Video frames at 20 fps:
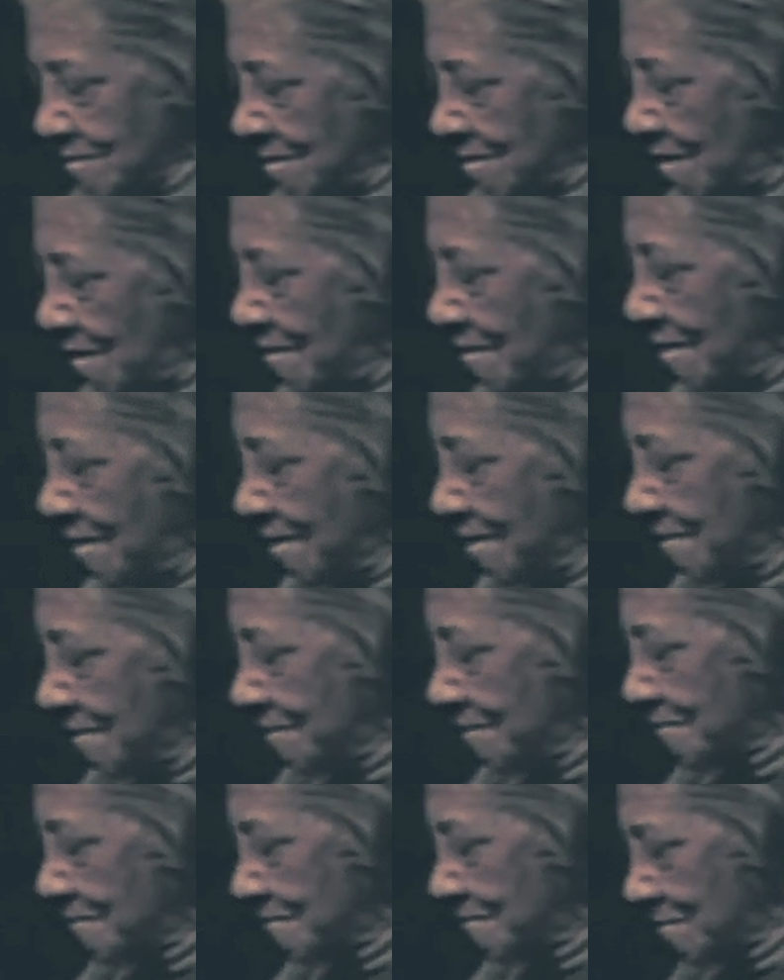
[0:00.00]
All right.
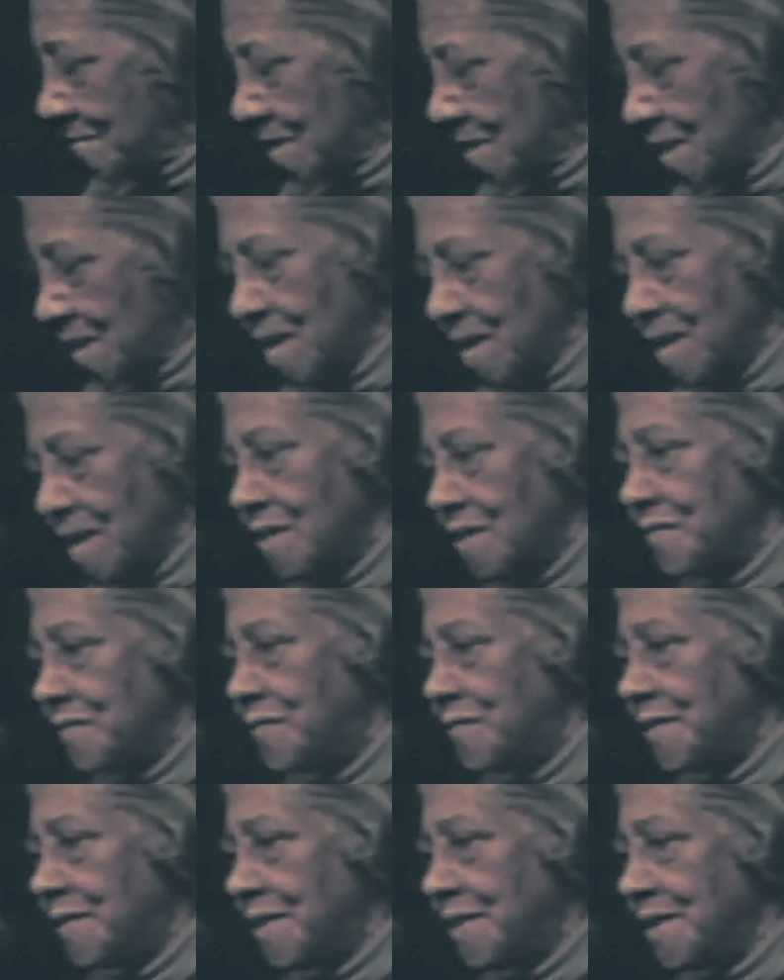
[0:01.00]

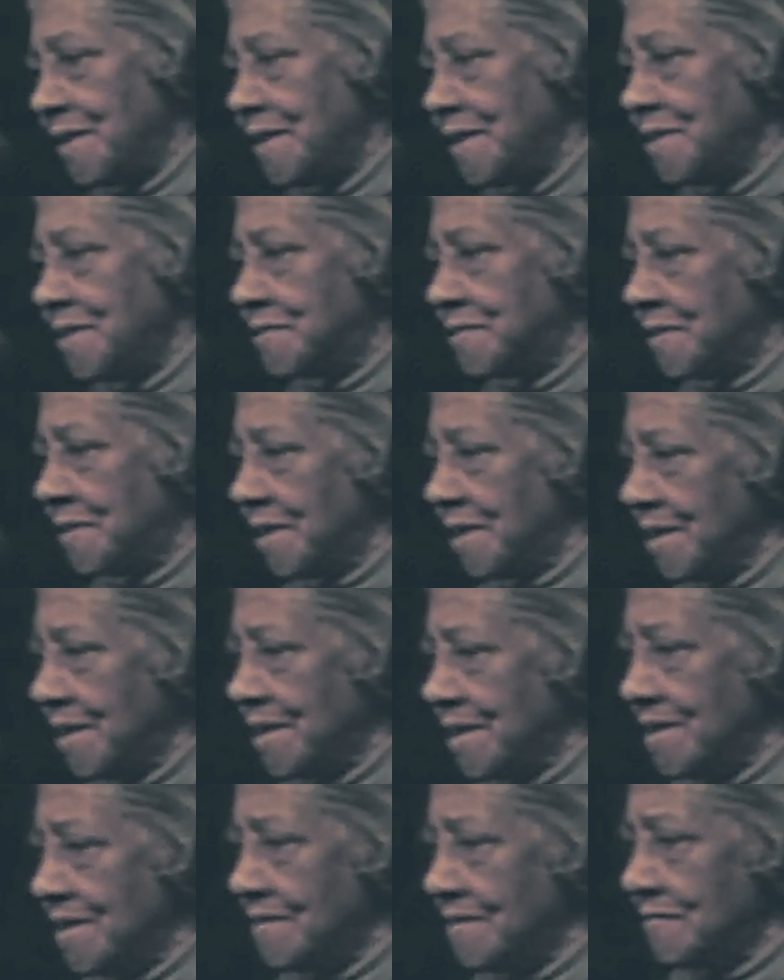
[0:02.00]
Freight
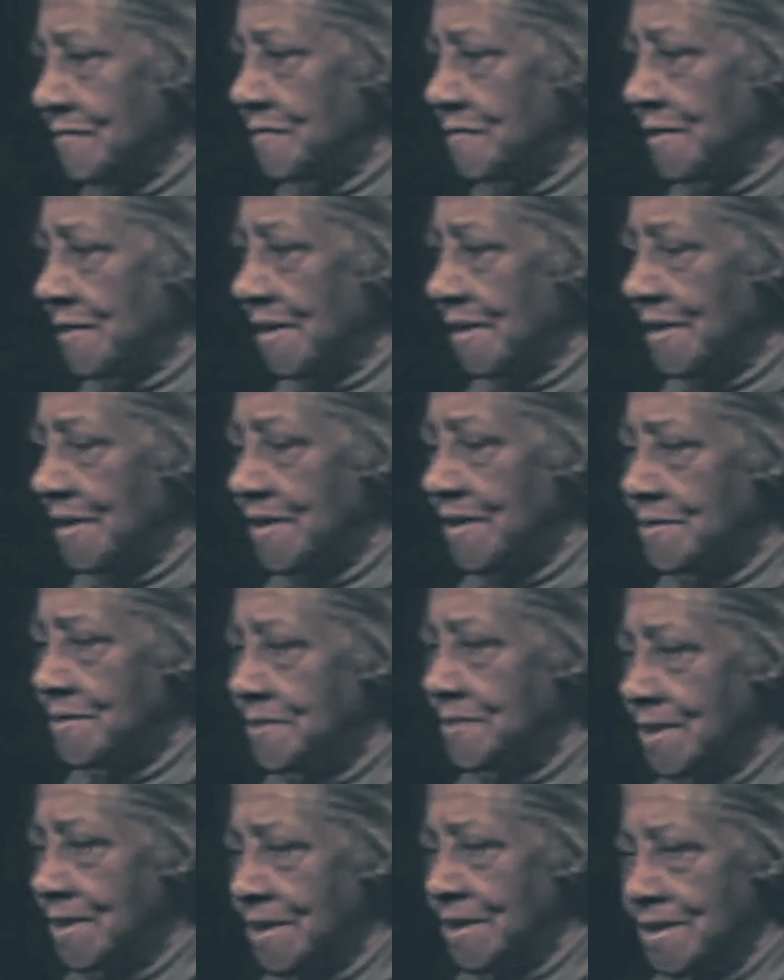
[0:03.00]
train, freight
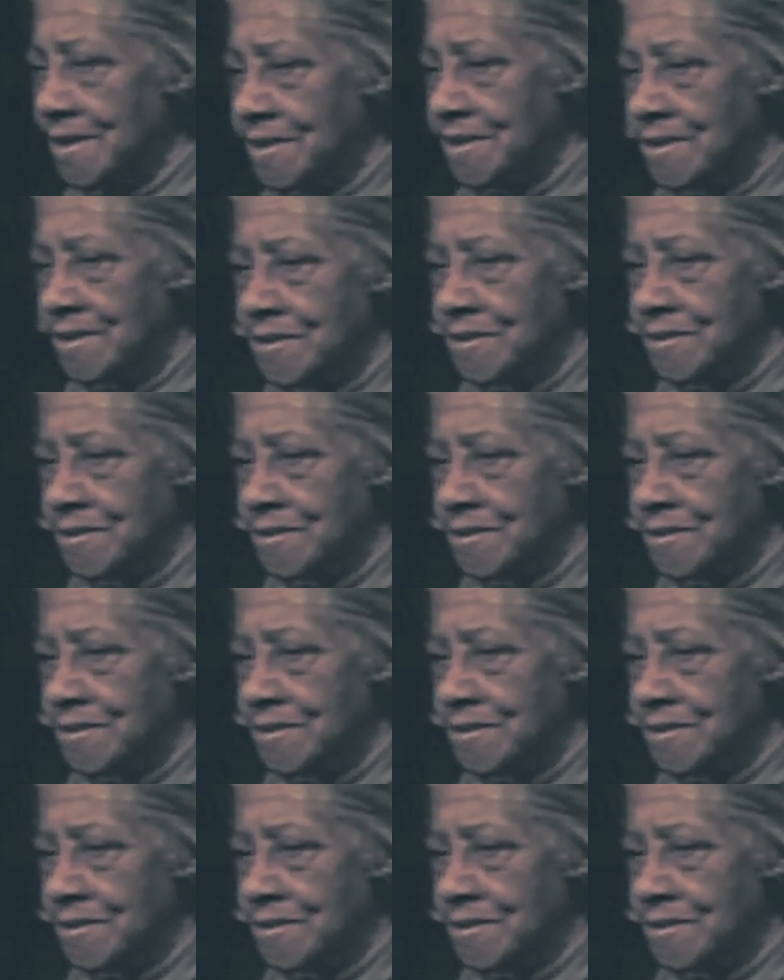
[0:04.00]
train.